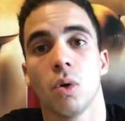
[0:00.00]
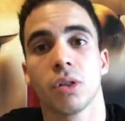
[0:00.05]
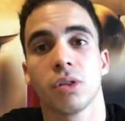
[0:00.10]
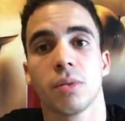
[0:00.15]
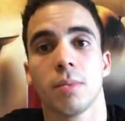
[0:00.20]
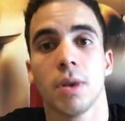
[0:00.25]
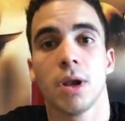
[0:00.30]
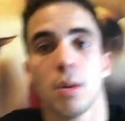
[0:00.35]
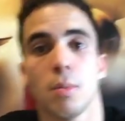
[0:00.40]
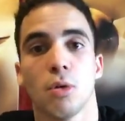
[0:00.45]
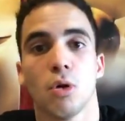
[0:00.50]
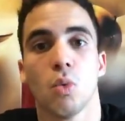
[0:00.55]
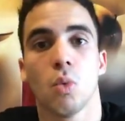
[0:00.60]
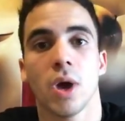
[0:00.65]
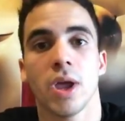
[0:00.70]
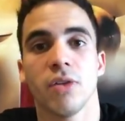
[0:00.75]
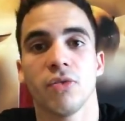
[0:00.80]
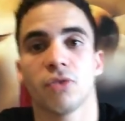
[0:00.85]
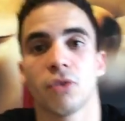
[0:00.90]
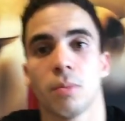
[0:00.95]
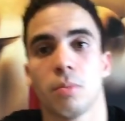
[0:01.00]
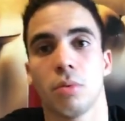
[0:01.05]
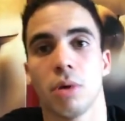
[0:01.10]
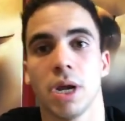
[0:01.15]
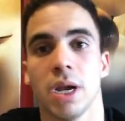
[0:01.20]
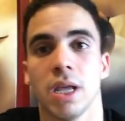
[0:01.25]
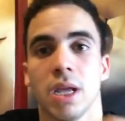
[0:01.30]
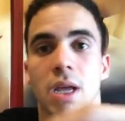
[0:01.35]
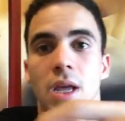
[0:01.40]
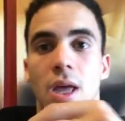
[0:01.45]
the minimal weight for
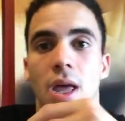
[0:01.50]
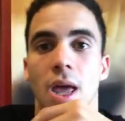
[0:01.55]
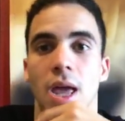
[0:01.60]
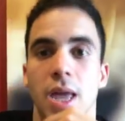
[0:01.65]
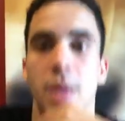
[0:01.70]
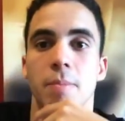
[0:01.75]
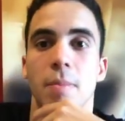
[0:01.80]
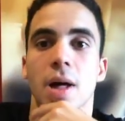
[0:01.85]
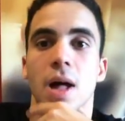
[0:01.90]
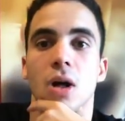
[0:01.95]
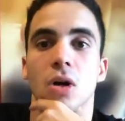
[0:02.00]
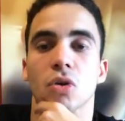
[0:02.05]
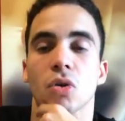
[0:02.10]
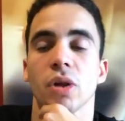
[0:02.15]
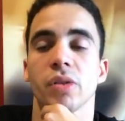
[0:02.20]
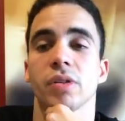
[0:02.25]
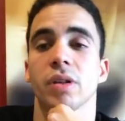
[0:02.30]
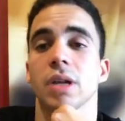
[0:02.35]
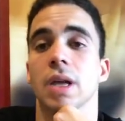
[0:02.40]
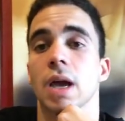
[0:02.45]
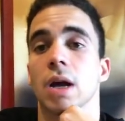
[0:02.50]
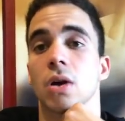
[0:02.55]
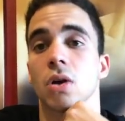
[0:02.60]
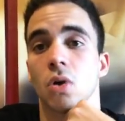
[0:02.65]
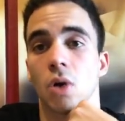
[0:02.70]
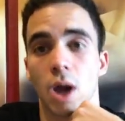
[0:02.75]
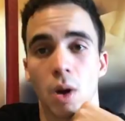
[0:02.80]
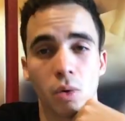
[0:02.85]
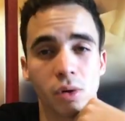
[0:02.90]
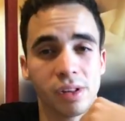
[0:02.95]
breeding a male crested gecko?
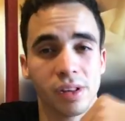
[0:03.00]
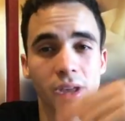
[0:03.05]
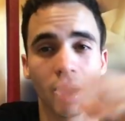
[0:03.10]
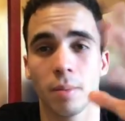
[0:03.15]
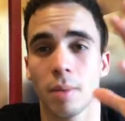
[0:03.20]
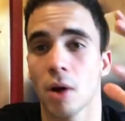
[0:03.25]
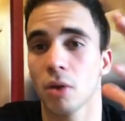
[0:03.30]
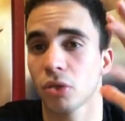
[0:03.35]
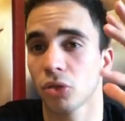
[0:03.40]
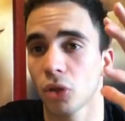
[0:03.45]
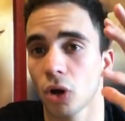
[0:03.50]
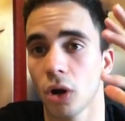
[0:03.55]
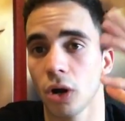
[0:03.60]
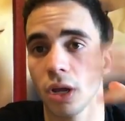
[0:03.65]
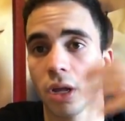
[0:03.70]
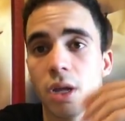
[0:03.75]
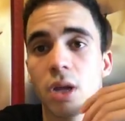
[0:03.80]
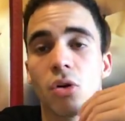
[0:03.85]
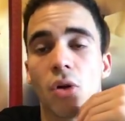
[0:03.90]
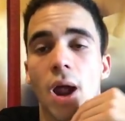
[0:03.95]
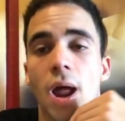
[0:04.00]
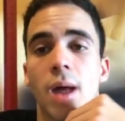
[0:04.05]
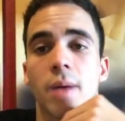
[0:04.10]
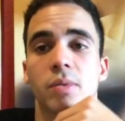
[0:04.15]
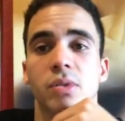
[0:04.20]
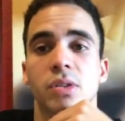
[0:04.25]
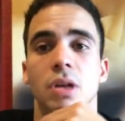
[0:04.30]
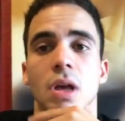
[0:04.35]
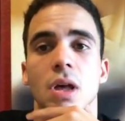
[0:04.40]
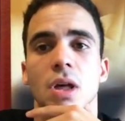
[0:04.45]
I would say about 30
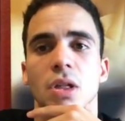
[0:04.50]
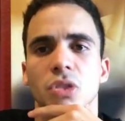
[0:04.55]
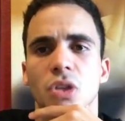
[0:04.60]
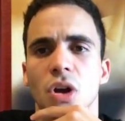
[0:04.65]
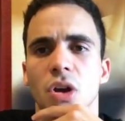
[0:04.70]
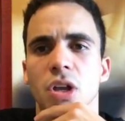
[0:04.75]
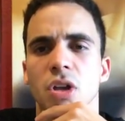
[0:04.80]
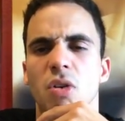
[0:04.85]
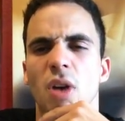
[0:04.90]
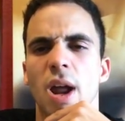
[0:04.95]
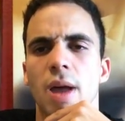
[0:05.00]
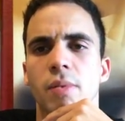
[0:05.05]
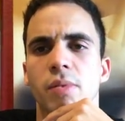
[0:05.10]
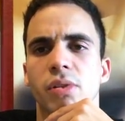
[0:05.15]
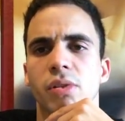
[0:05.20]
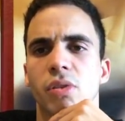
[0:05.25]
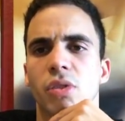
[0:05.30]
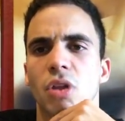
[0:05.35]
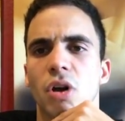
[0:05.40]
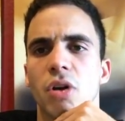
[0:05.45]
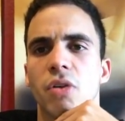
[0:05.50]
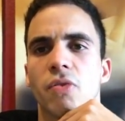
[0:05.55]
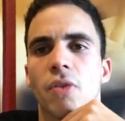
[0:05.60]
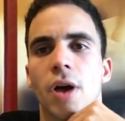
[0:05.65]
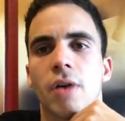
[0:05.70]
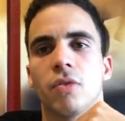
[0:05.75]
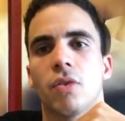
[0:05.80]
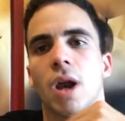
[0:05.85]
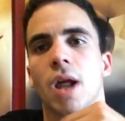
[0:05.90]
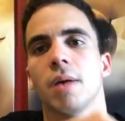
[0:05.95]
grams. 30 grams,
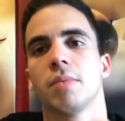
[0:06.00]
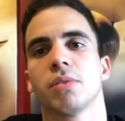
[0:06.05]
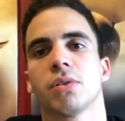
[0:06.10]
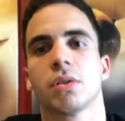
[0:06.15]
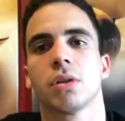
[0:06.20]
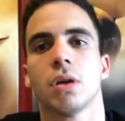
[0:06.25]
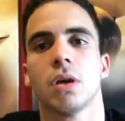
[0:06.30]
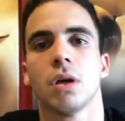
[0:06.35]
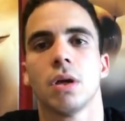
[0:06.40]
35 grams.